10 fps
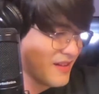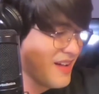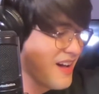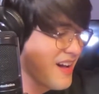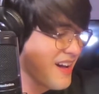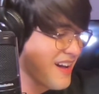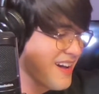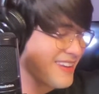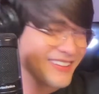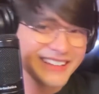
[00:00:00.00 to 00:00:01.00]

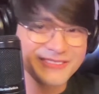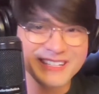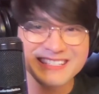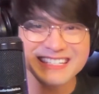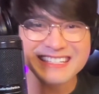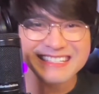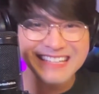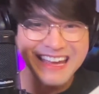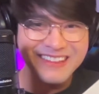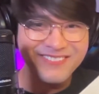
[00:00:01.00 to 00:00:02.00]
Ah, look at what's
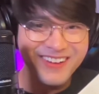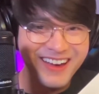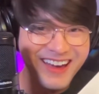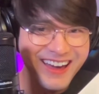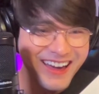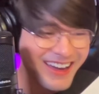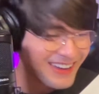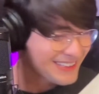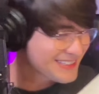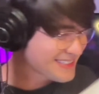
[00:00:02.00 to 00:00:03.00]
inside the
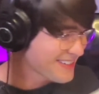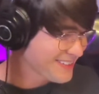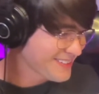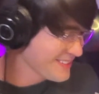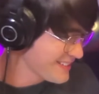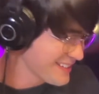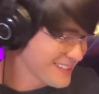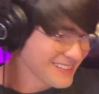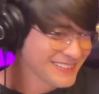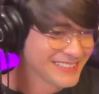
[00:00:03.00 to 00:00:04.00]
box.
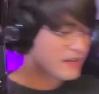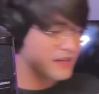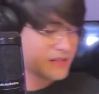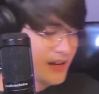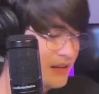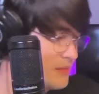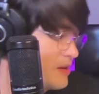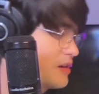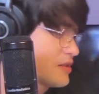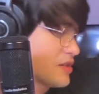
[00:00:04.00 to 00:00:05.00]
Inside the box are